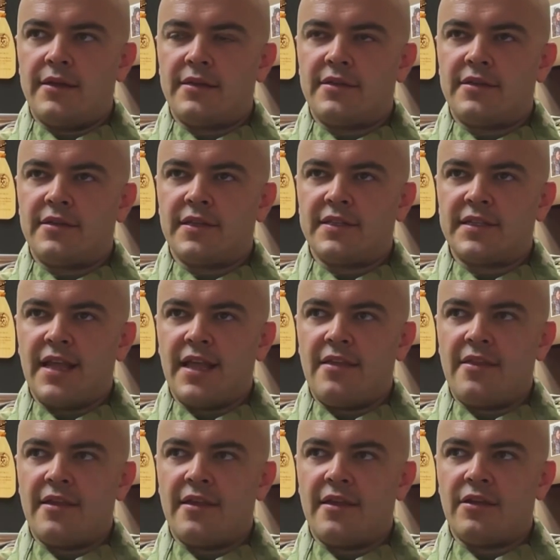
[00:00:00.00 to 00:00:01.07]
to say
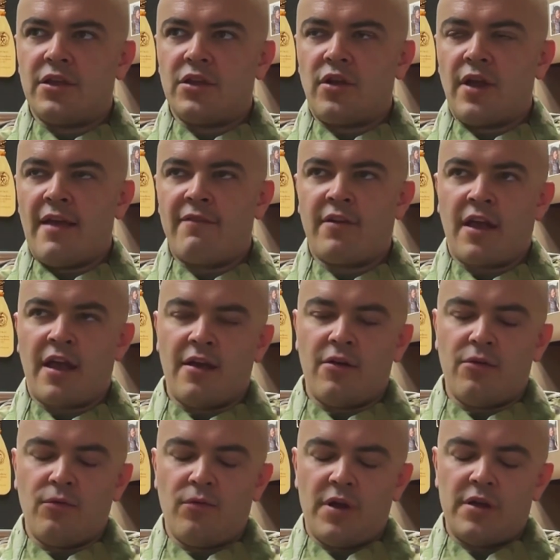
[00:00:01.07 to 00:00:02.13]
that, I've got
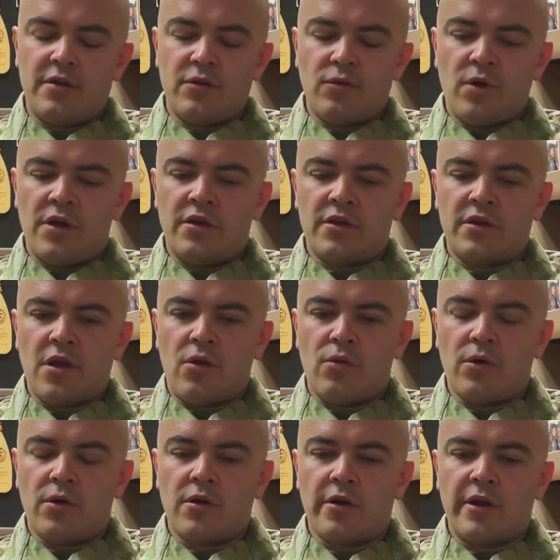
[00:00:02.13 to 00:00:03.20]
one
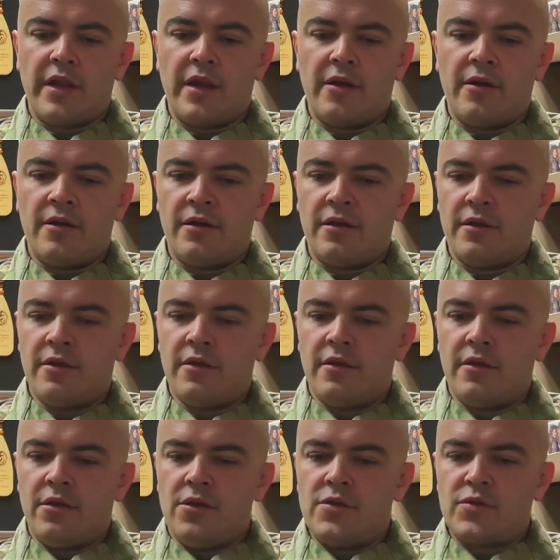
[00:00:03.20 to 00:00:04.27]
coworker here
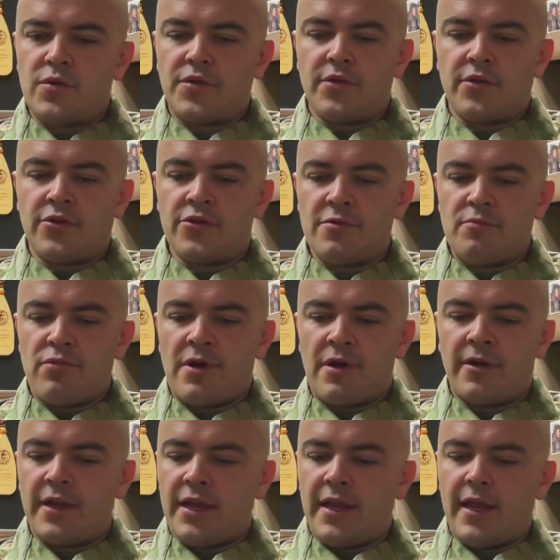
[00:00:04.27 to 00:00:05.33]
who's with the group where
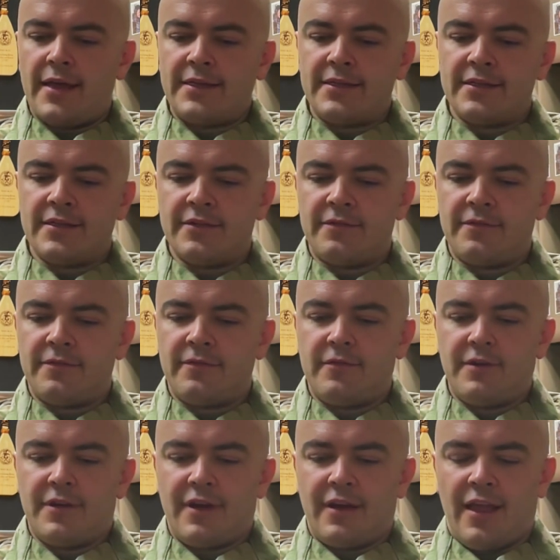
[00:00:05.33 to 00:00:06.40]
he had to,
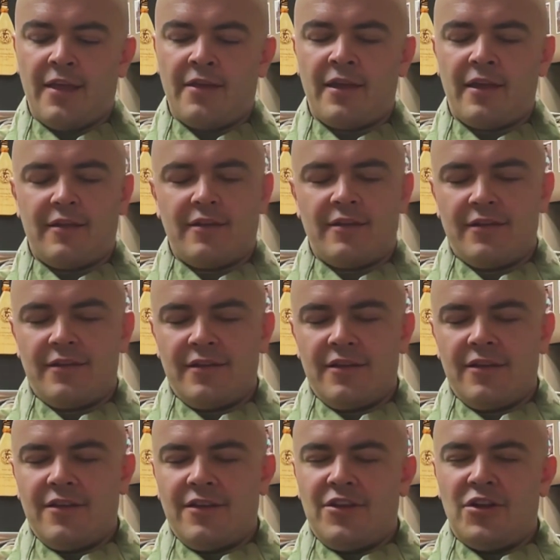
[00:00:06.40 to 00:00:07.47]
I,
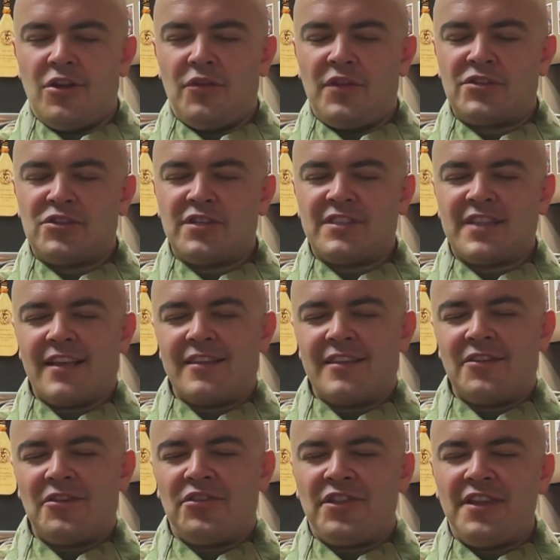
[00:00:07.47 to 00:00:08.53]
these are just like
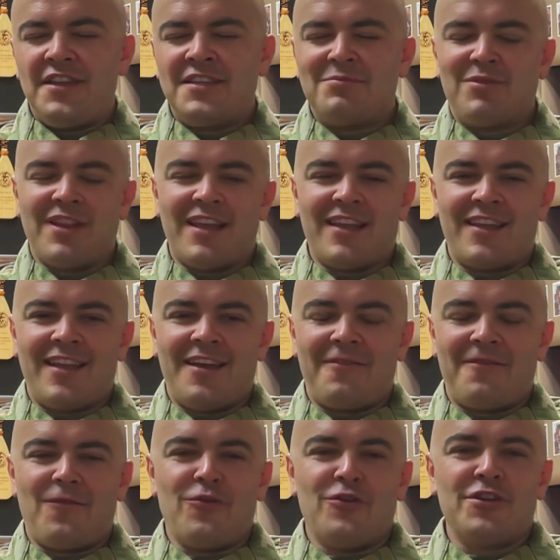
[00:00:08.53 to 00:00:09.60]
little things, but like he had to
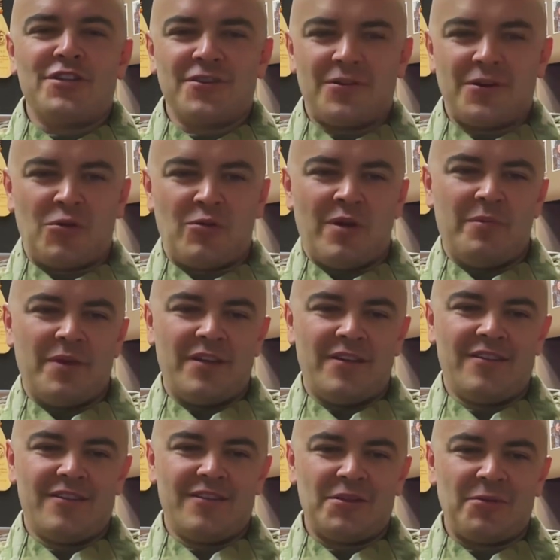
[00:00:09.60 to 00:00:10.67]
furnish his own equipment.
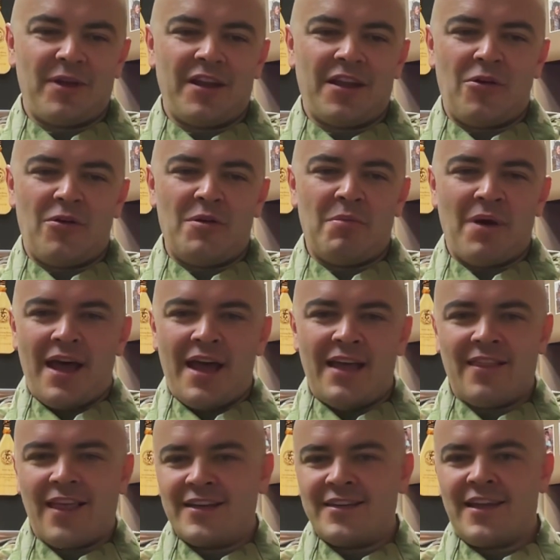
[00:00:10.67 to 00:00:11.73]
So he had to go and buy
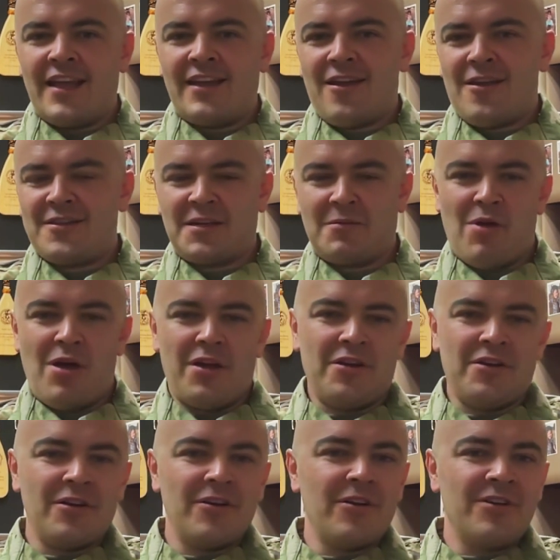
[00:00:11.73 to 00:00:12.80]
like diagnostic
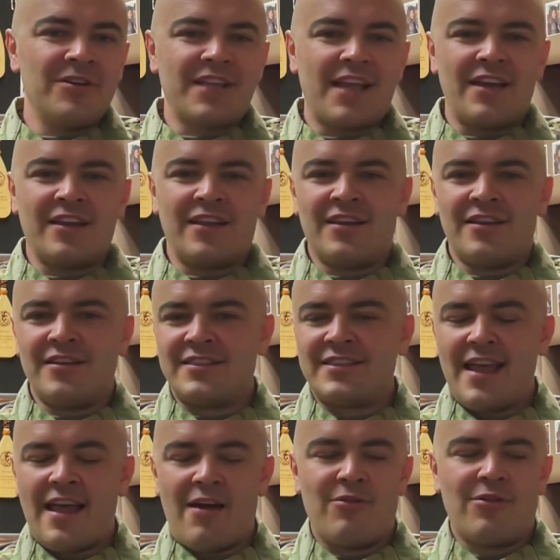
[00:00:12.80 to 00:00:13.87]
monitors, had to get his
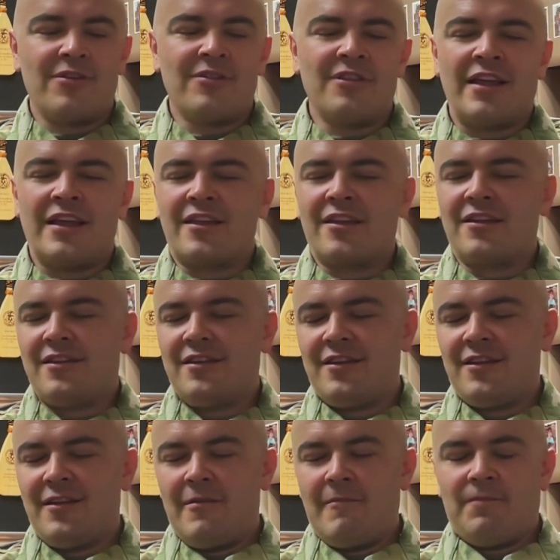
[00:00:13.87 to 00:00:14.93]
tower, like,
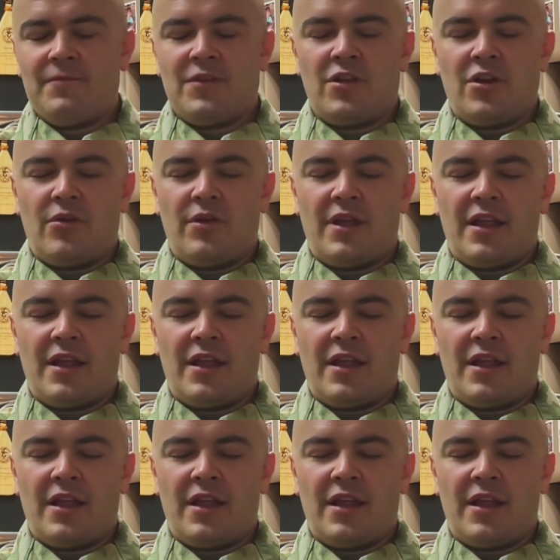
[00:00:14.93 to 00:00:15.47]
you know,